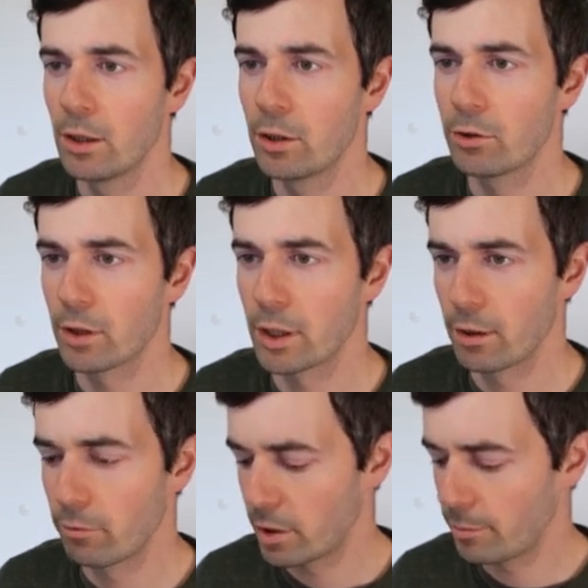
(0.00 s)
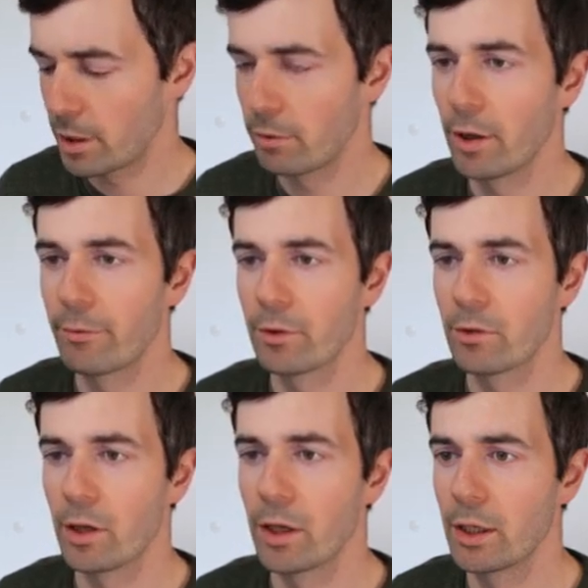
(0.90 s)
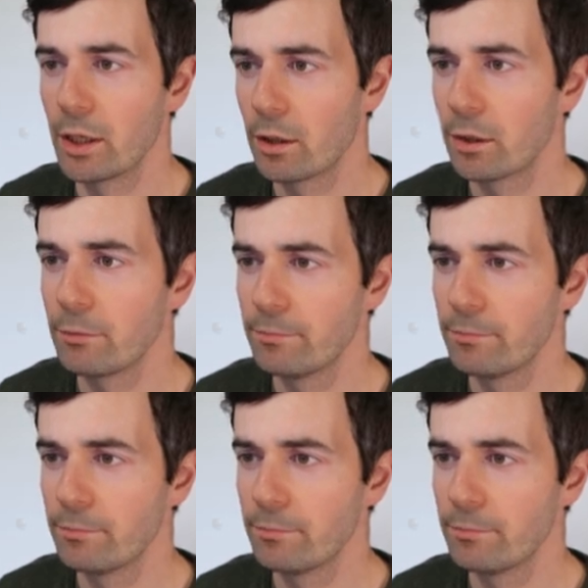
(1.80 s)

So I'm going to get rid of my reference line here.